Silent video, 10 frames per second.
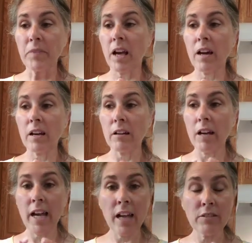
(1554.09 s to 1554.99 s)

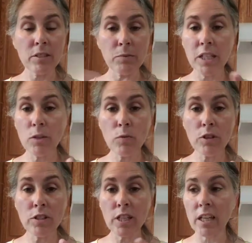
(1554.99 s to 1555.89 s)
I have some
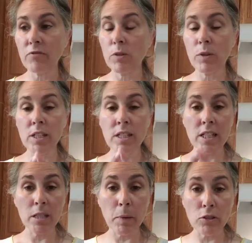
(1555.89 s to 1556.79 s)
keywords, like if you want to see
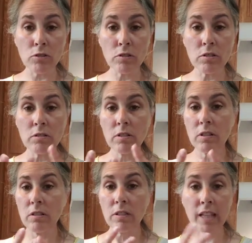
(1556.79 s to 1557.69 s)
specials,
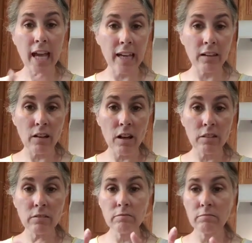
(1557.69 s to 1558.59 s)
the catalog,
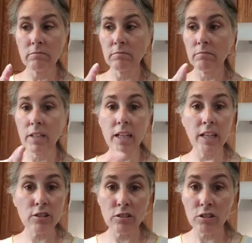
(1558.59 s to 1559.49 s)

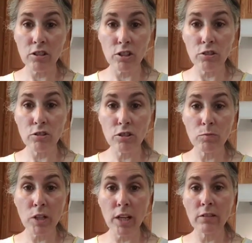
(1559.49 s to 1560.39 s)
connection to the YouTube
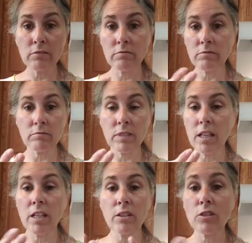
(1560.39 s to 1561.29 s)
channel,
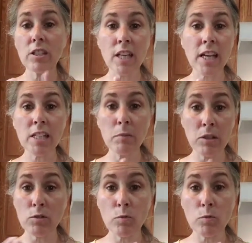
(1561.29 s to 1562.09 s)
you can text me those